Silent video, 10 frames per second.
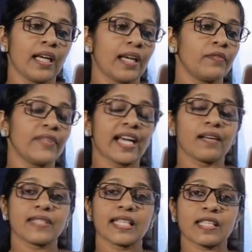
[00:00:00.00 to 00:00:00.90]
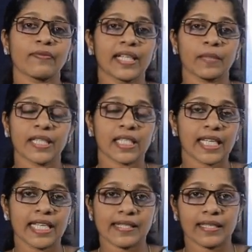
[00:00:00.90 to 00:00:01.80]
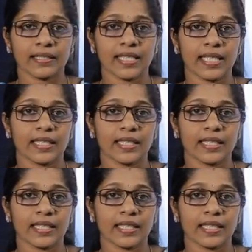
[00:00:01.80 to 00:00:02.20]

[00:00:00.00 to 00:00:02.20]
And we have 6 fundamental rights are there,